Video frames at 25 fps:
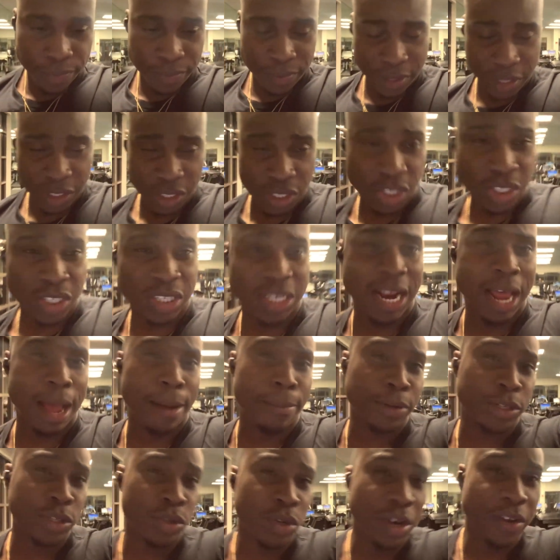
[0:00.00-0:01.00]
this is just an
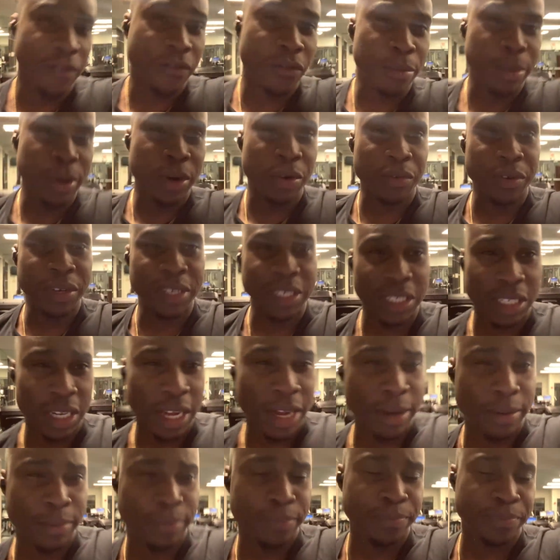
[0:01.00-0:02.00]
opportunity for me to
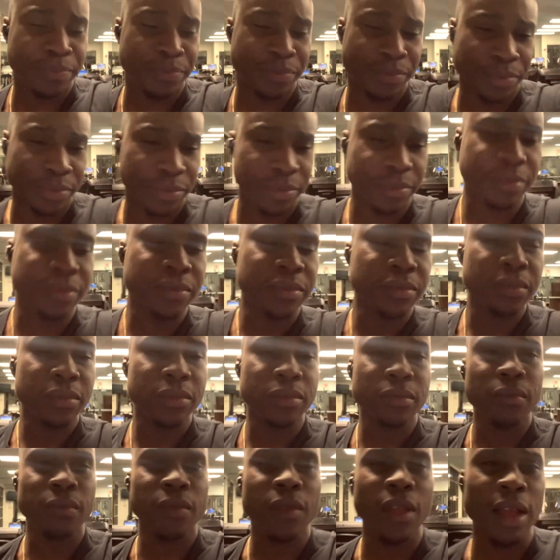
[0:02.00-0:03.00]
reset,
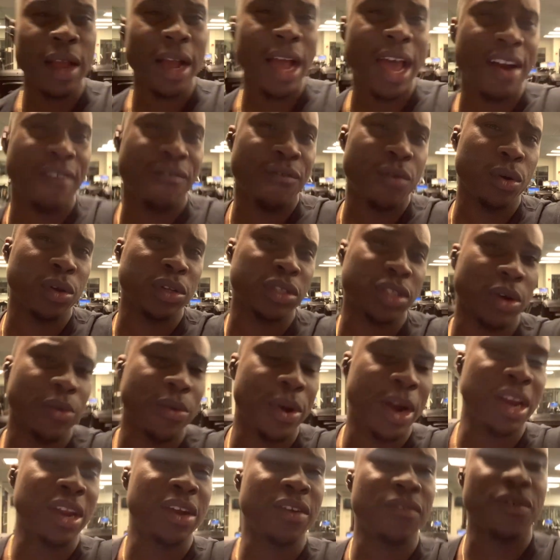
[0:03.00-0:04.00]
kind of focus on
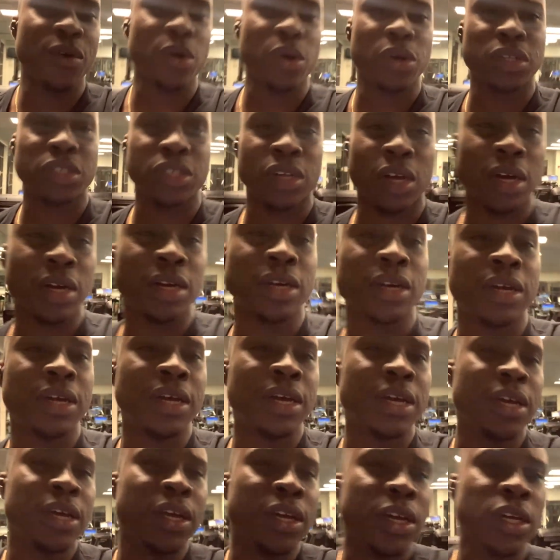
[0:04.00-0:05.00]
what I need to focus on.
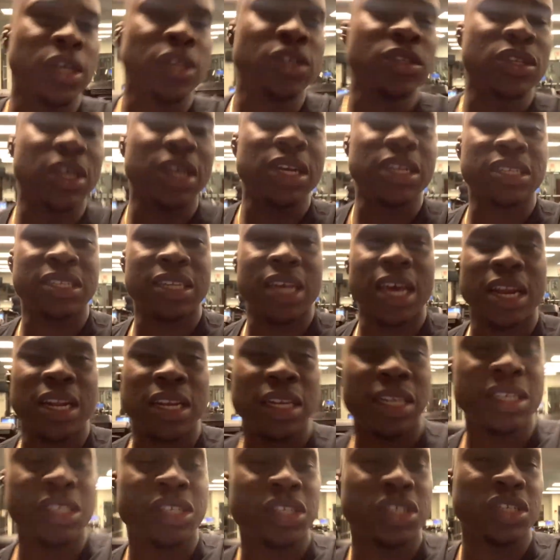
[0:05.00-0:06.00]
So I
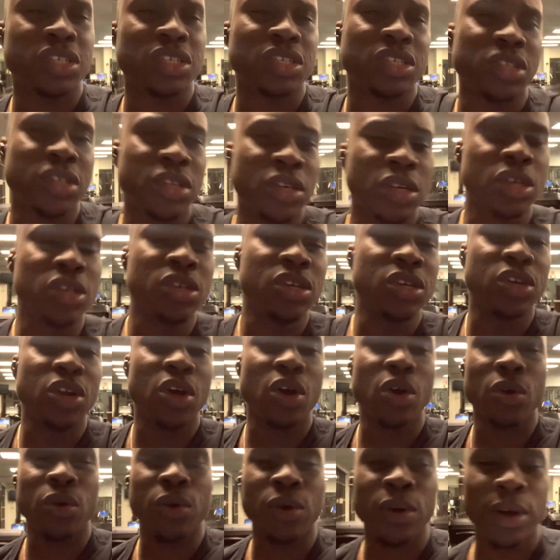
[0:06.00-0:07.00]
decided to just, you
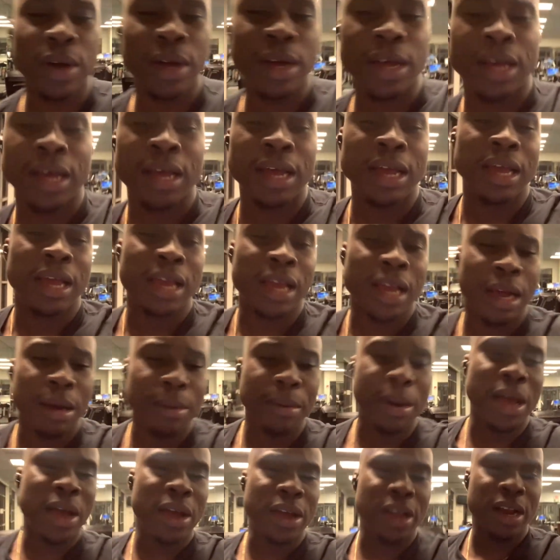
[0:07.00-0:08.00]
know, come
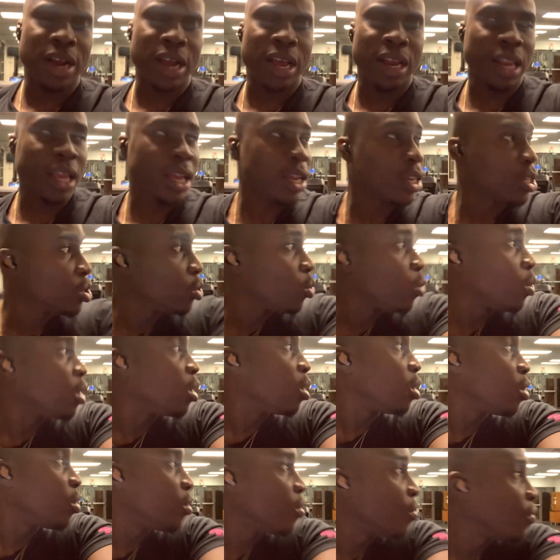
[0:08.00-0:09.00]
down here at like
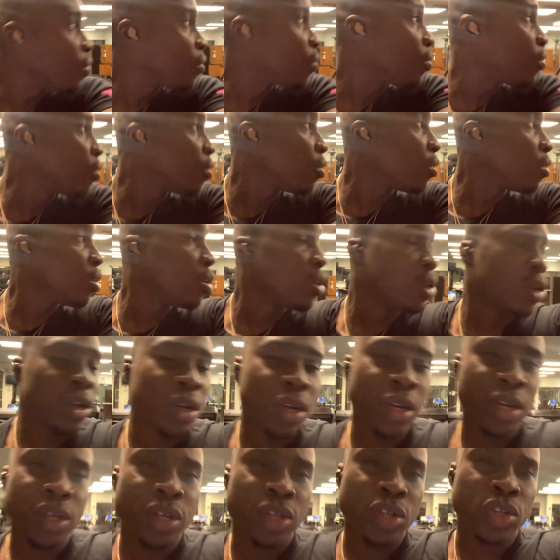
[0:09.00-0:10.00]
12:10,
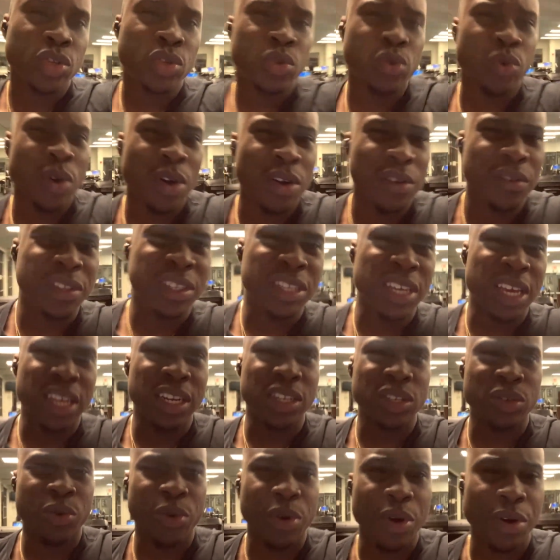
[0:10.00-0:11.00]

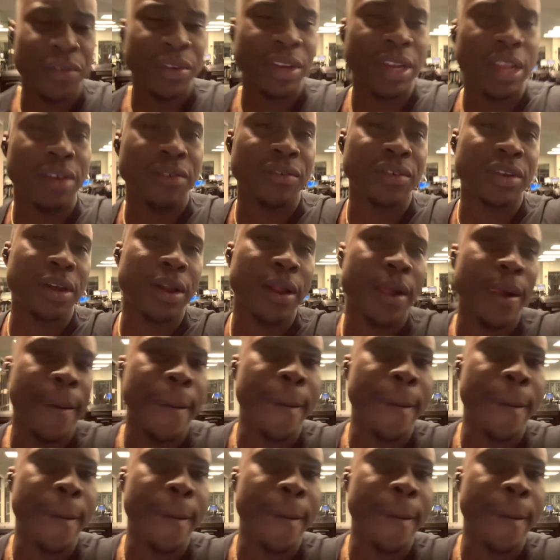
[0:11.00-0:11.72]
12:11